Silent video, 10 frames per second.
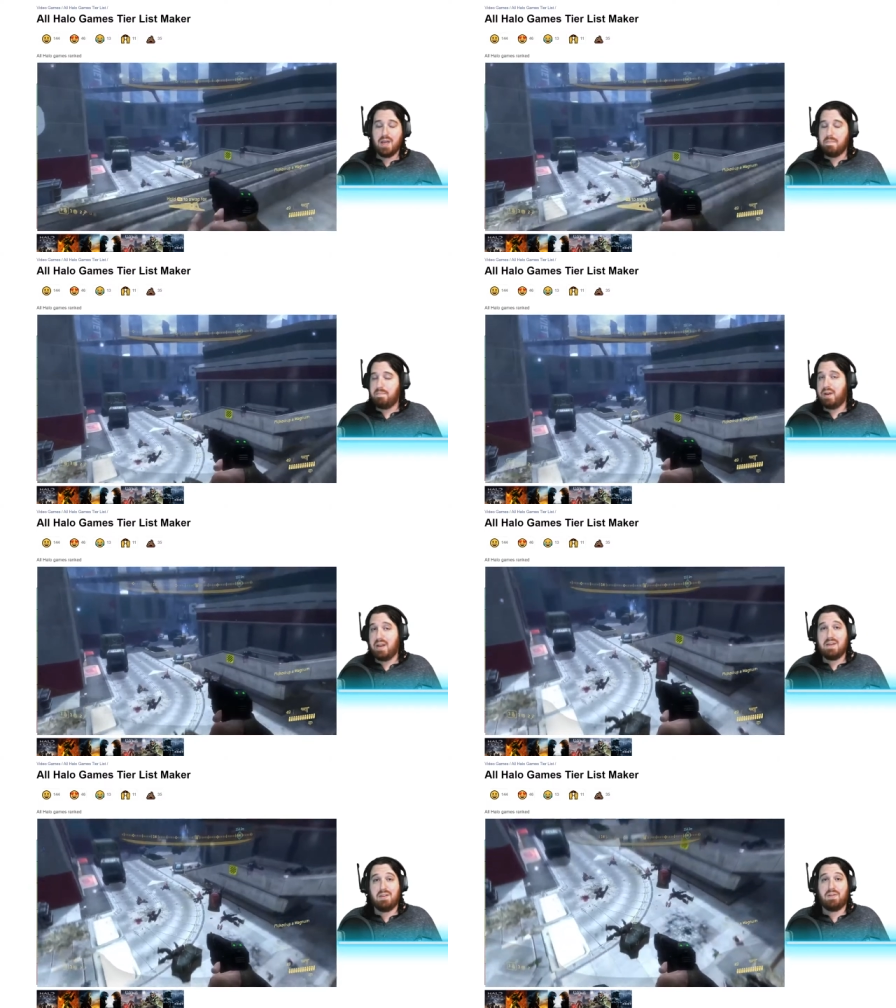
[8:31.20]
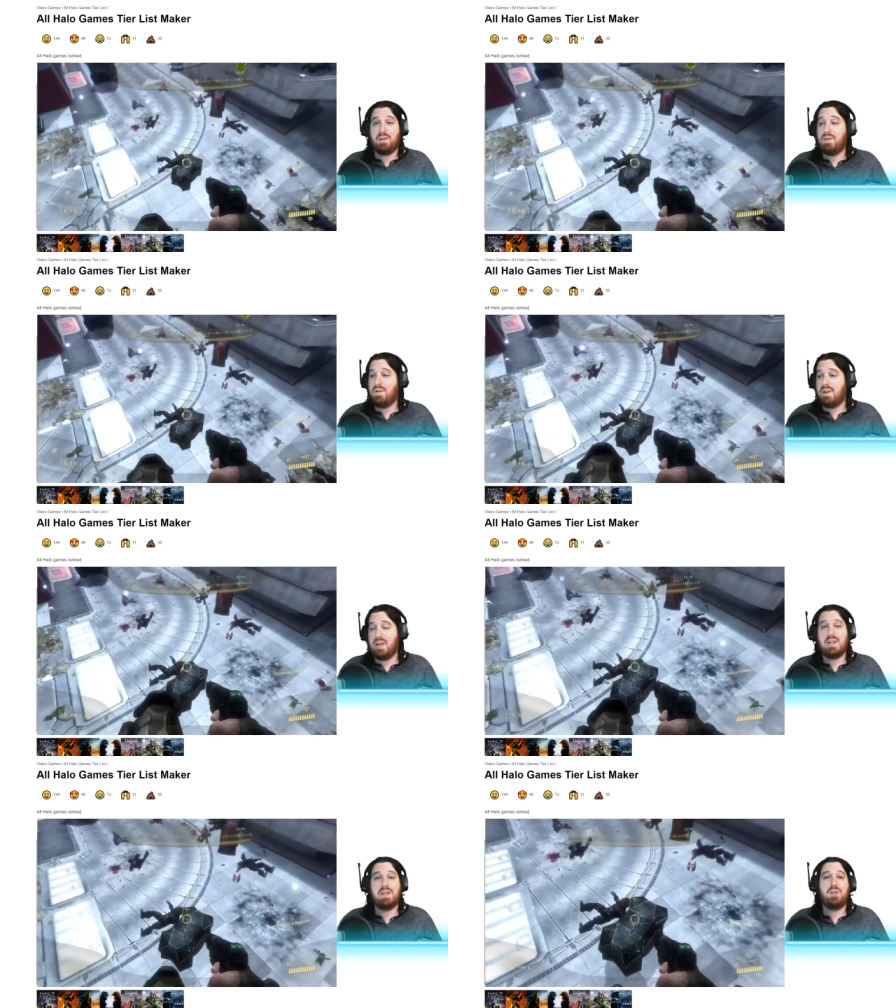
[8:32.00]
but it turned
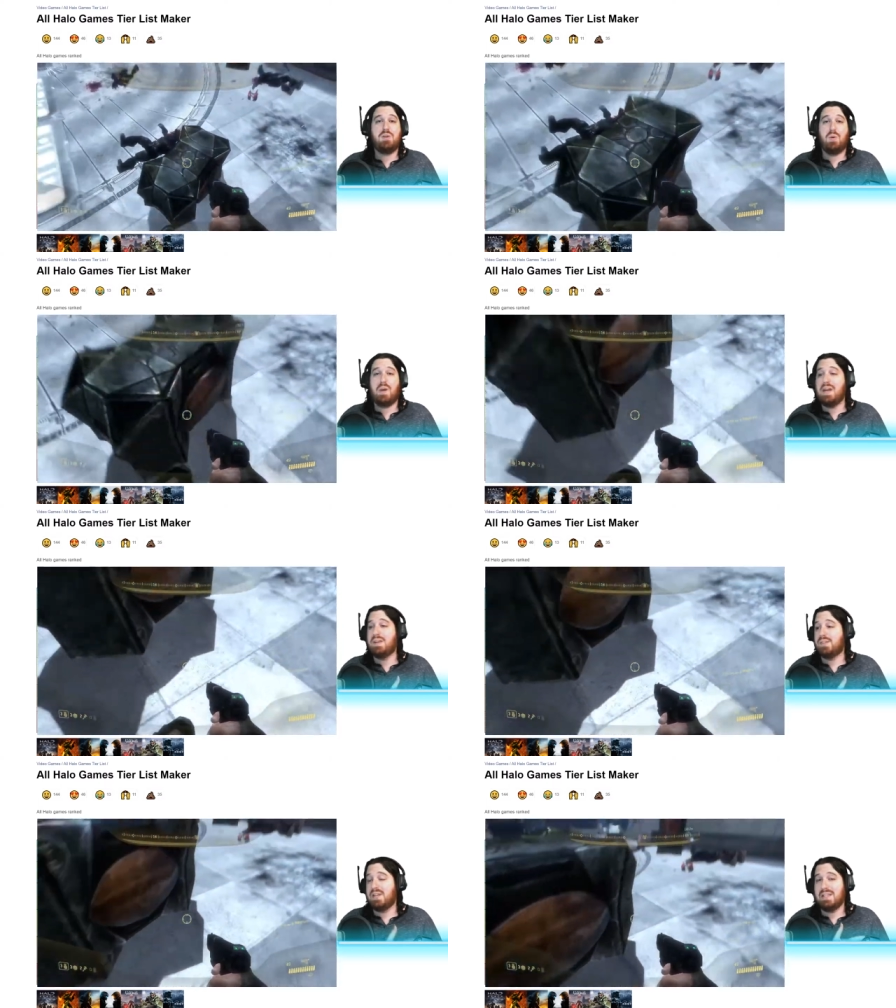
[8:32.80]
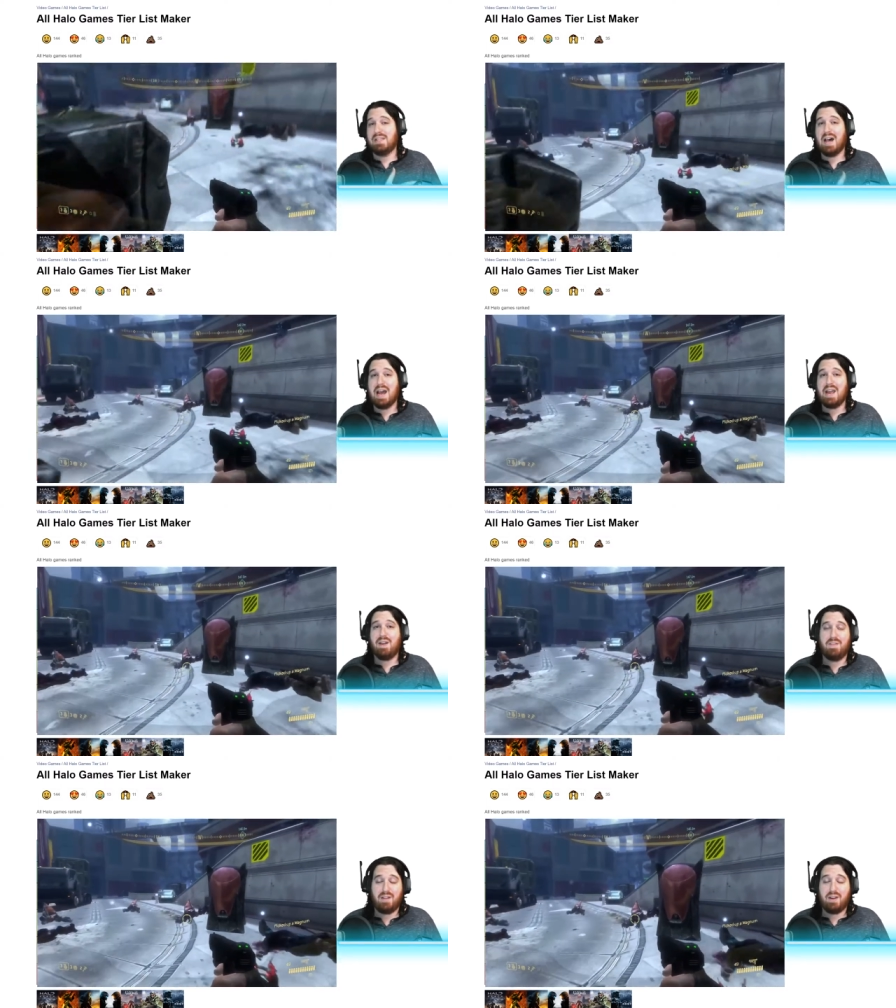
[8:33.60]
into its
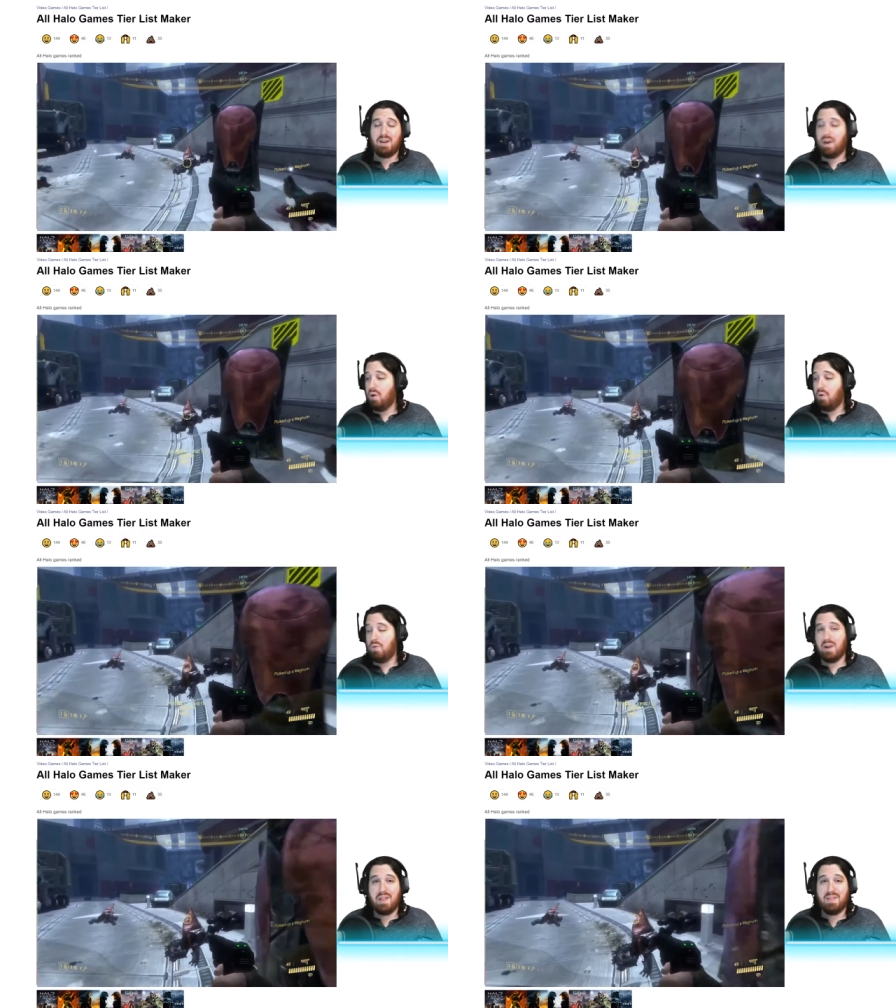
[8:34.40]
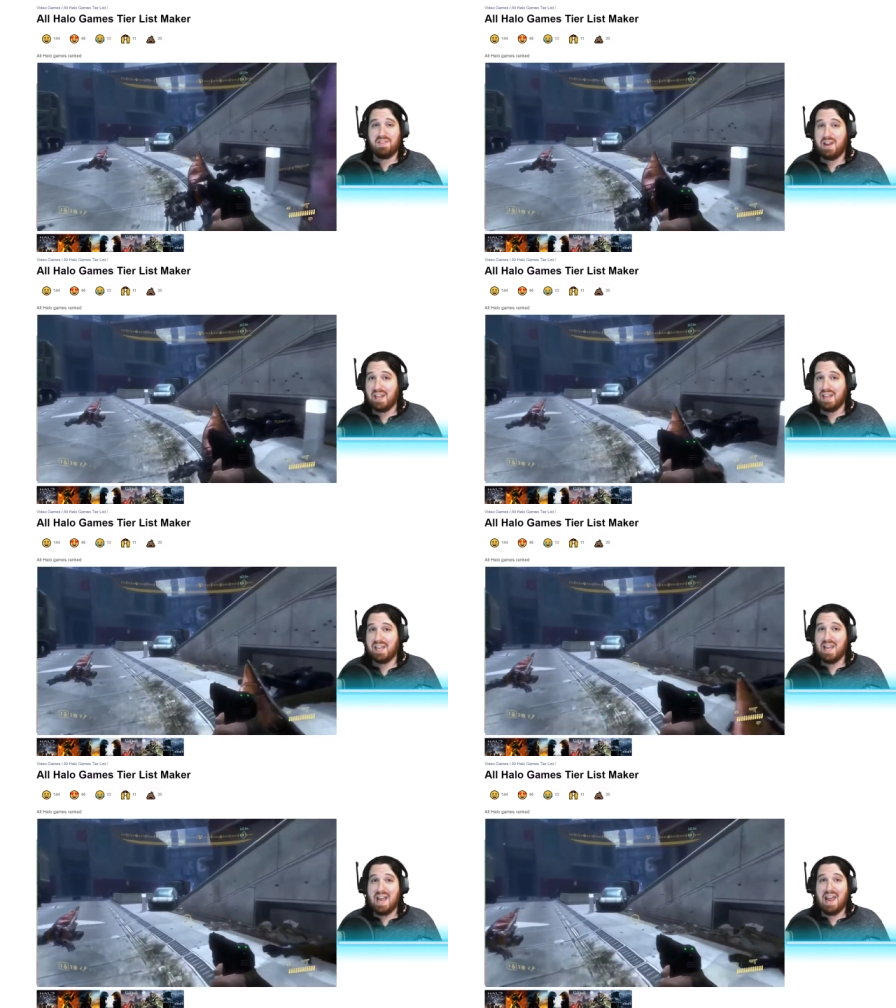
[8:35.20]
entirely own thing.
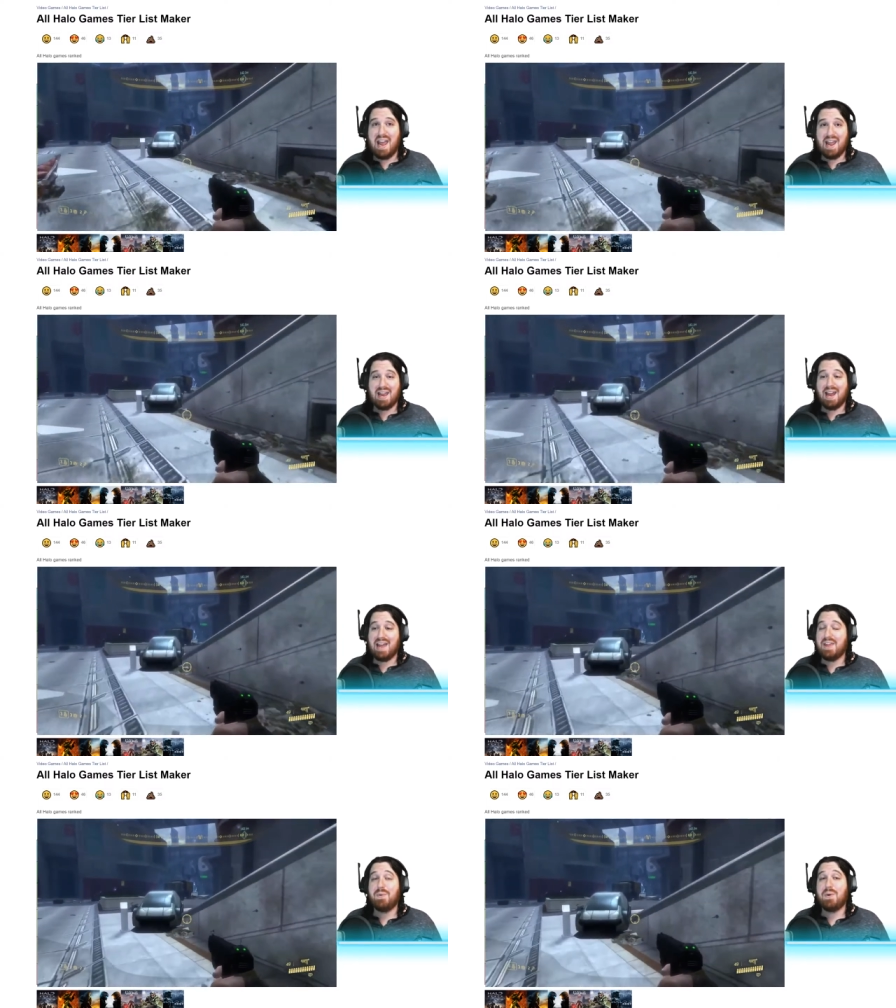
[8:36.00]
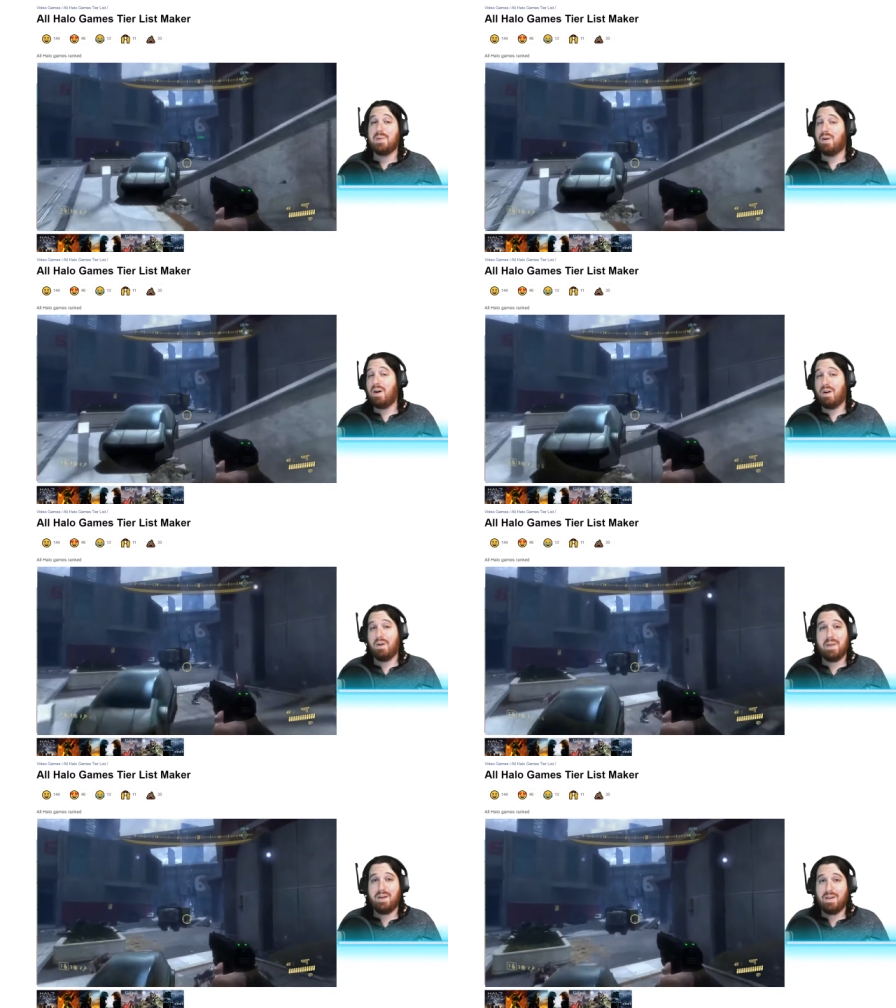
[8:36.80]
And I think we were all
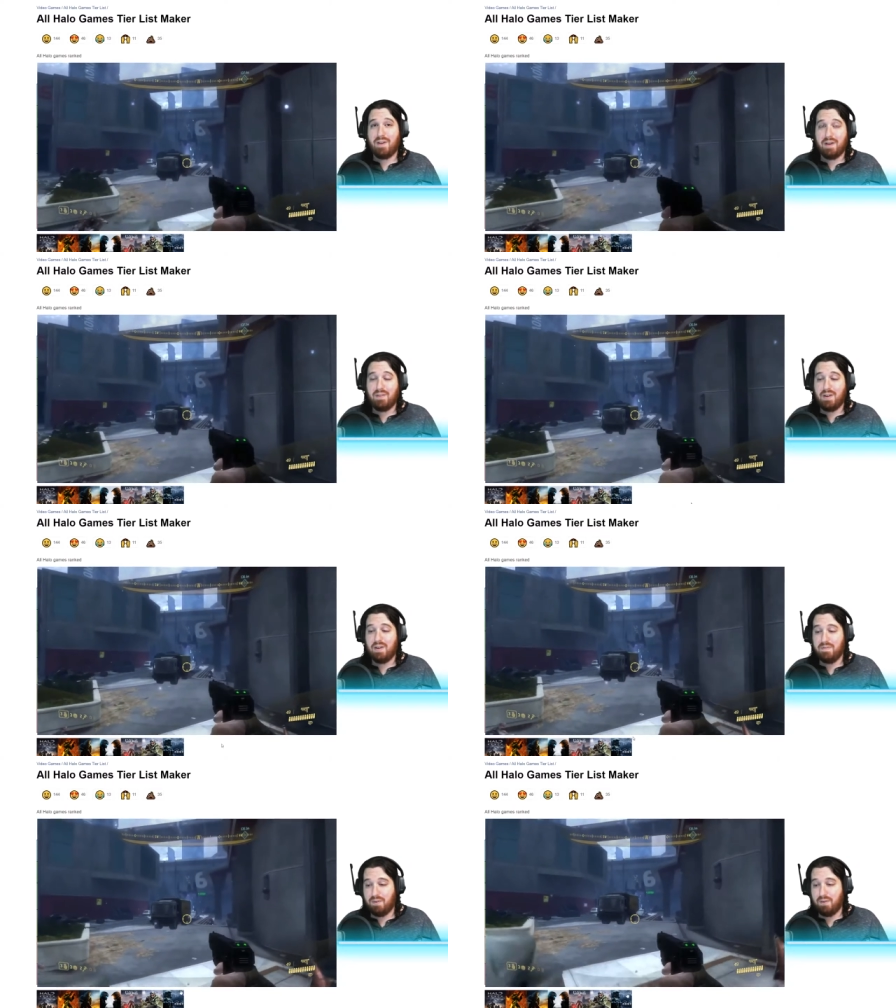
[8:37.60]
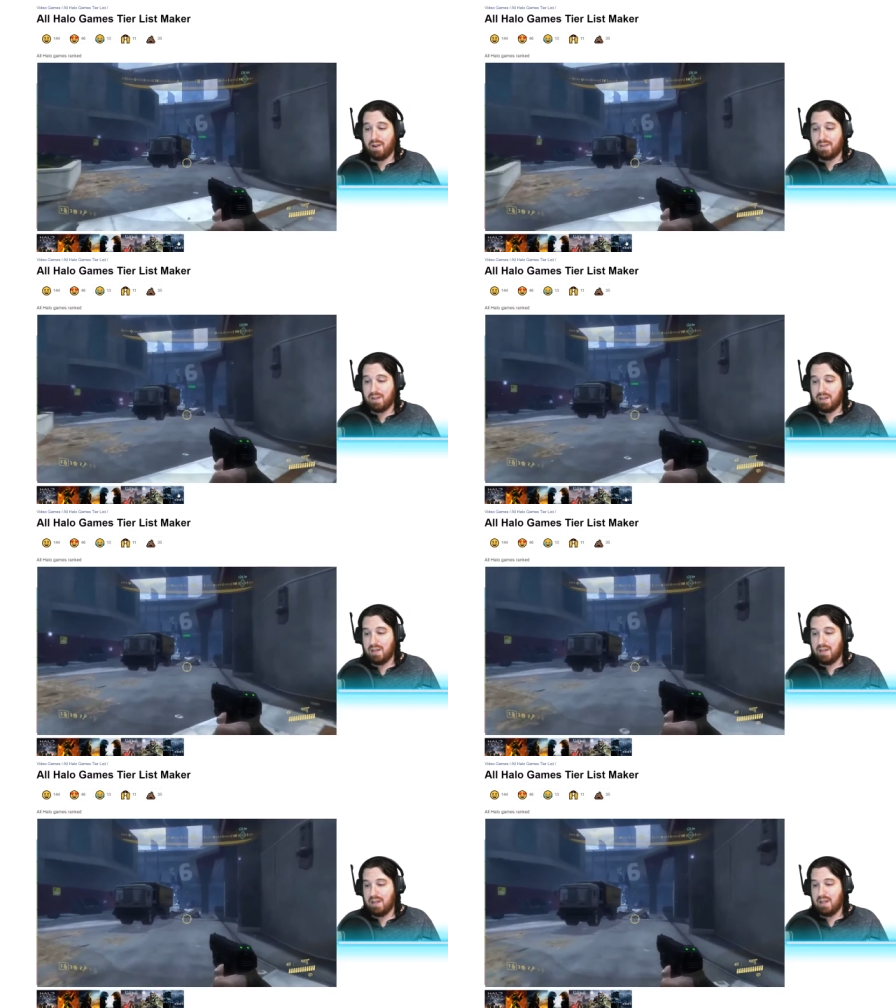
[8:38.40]
better off for it.
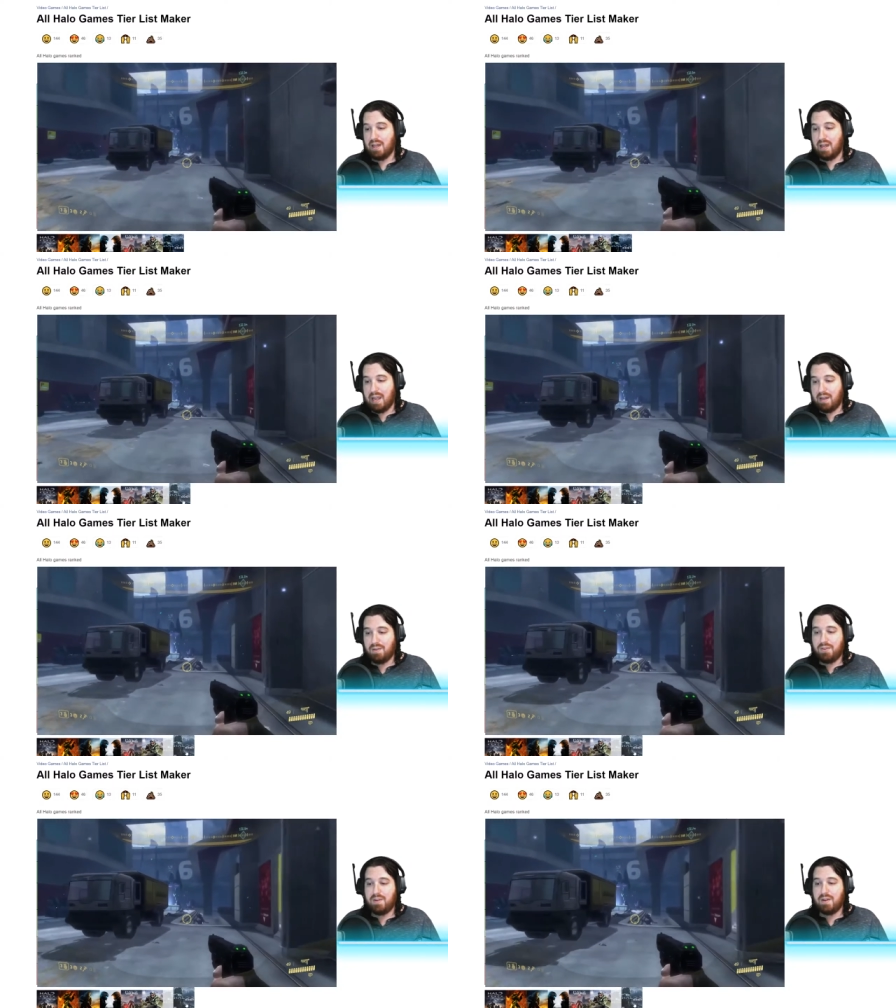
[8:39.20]
Halo 3